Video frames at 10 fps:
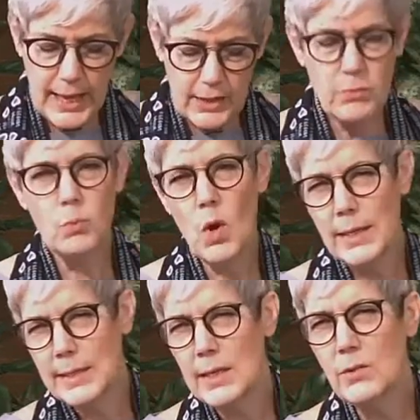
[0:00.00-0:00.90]
is
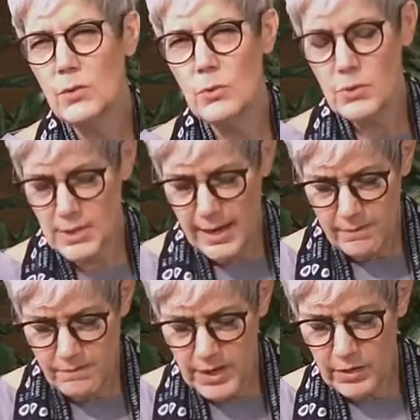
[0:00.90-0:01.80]
wanting to say
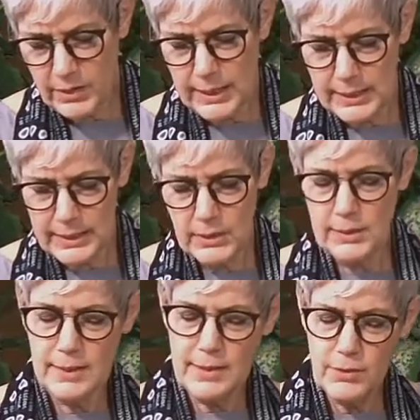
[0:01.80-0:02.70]
very
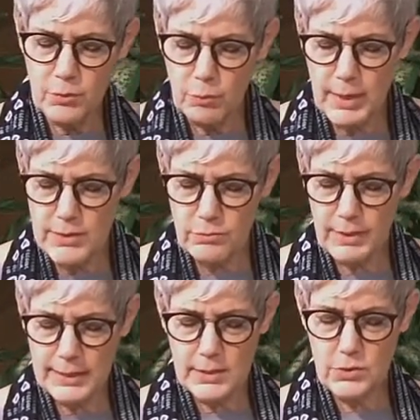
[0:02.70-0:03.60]
clearly that the
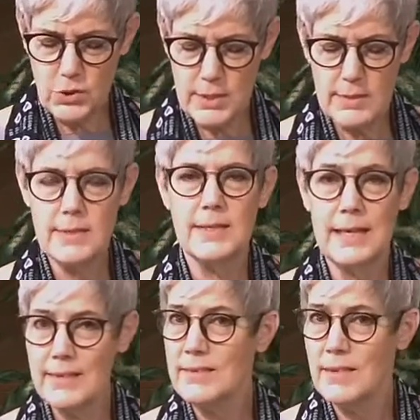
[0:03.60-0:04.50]
resurrected Jesus
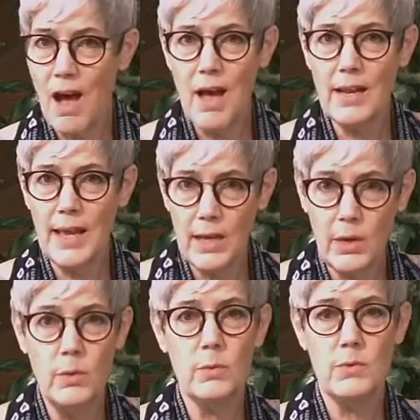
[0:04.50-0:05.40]
is not a
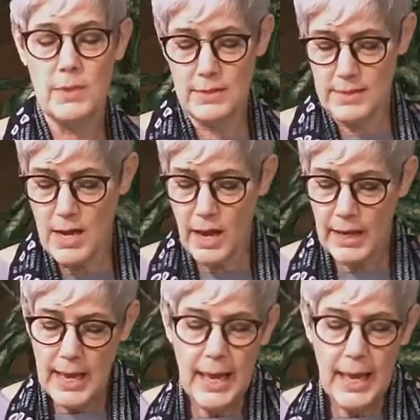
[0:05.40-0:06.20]
ghost, is not